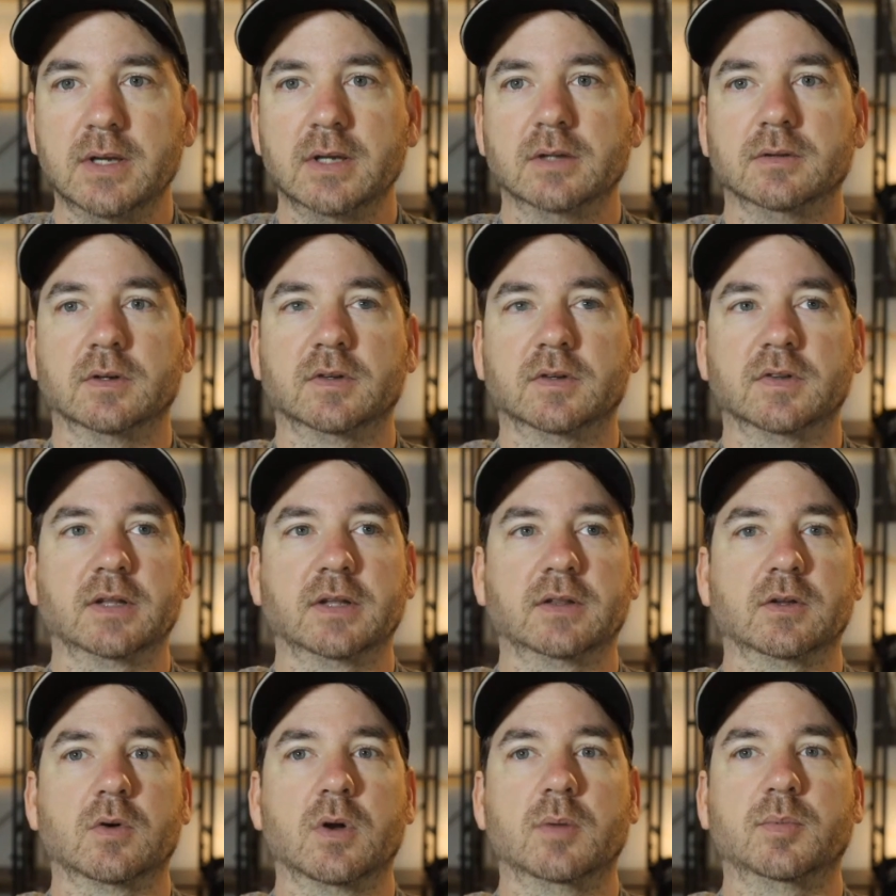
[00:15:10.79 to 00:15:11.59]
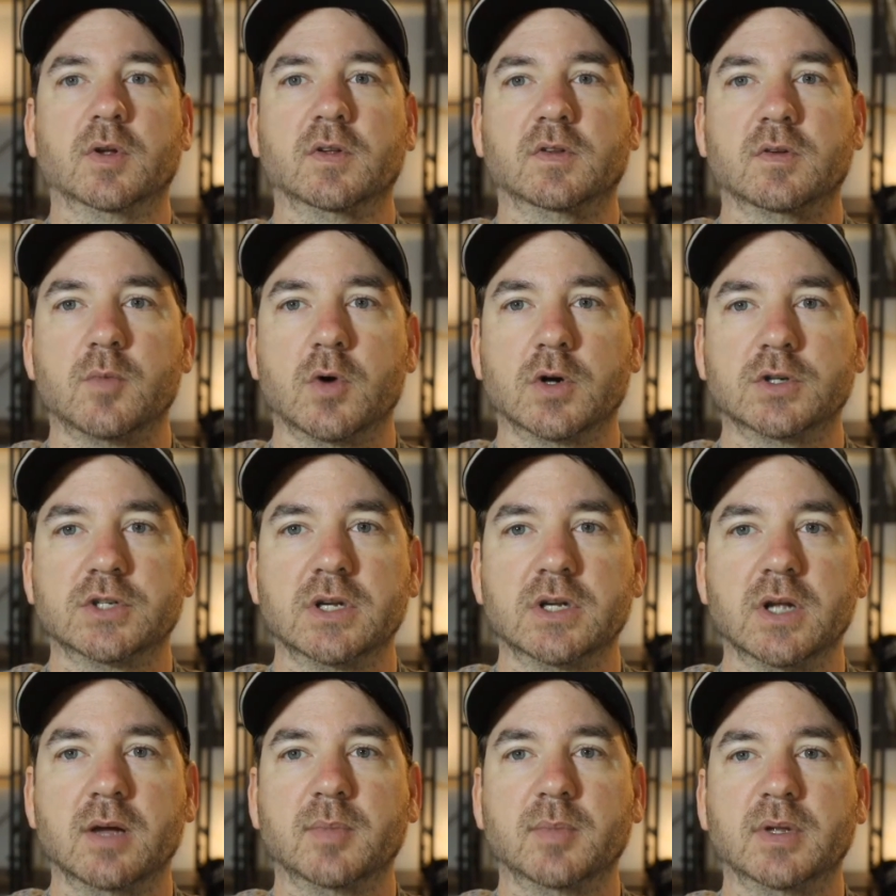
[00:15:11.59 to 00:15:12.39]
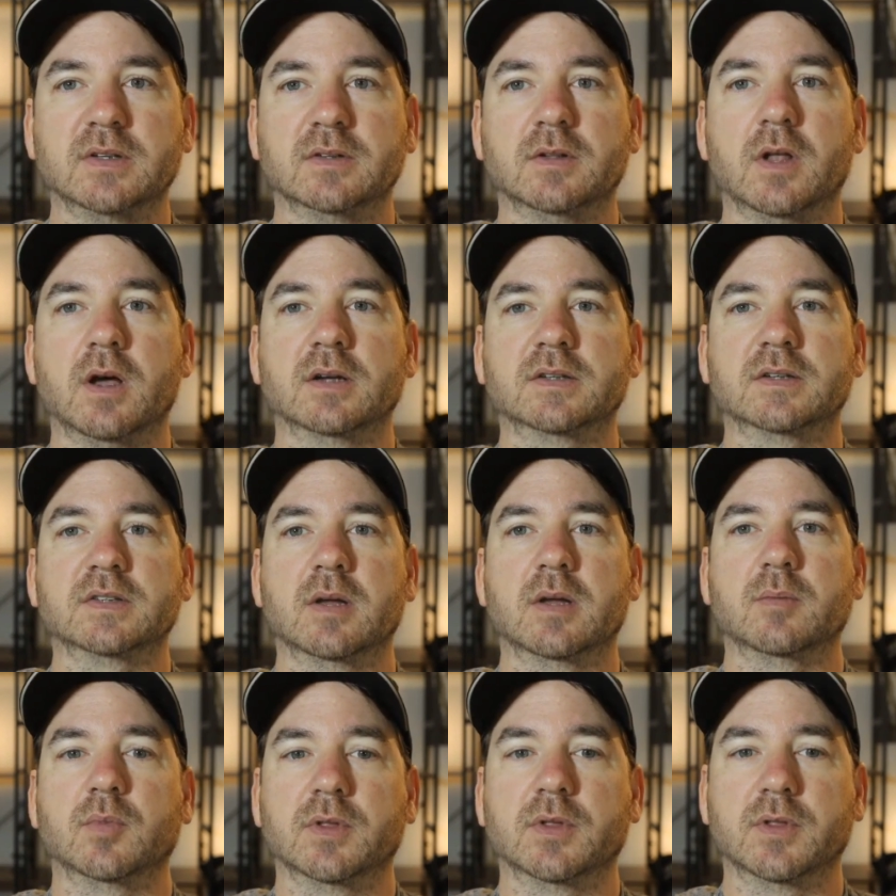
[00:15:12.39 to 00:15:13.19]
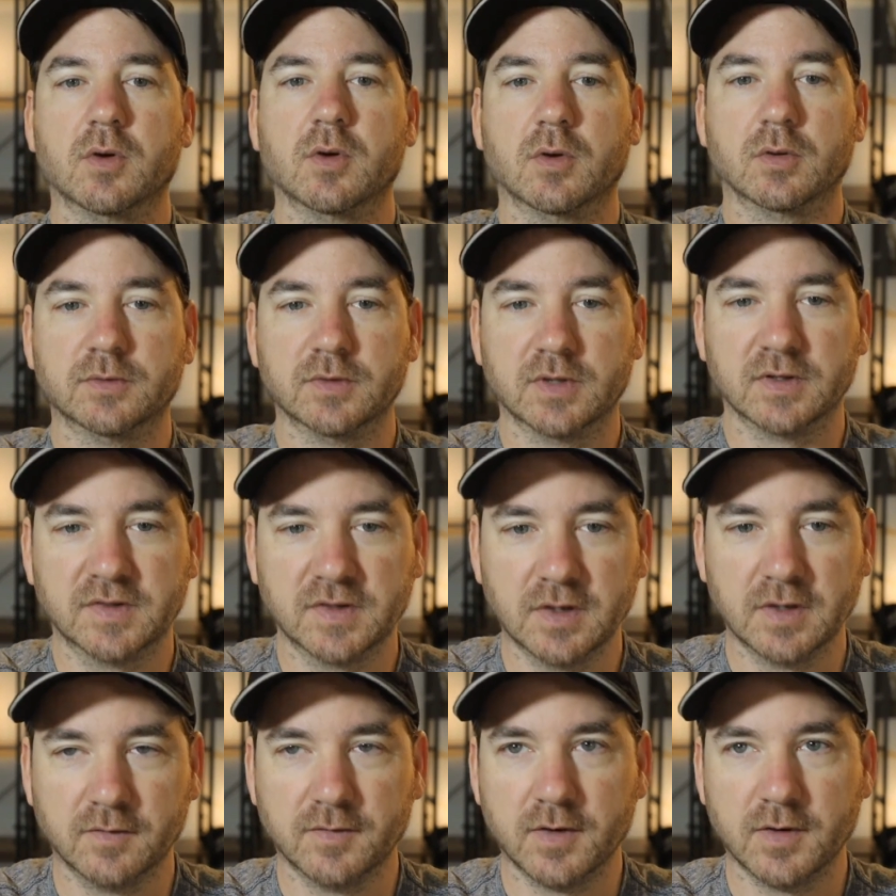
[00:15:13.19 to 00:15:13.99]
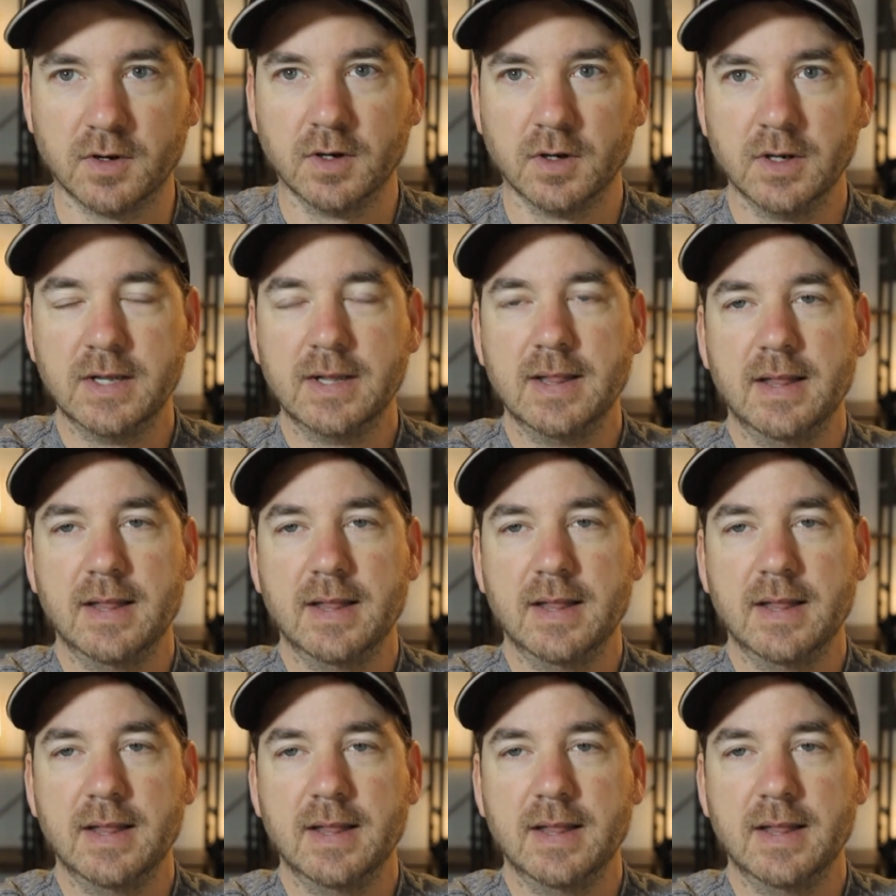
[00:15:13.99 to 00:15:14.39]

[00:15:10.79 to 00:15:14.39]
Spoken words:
Looks like the cryptos are marching up in lockstep with the gold and the silver.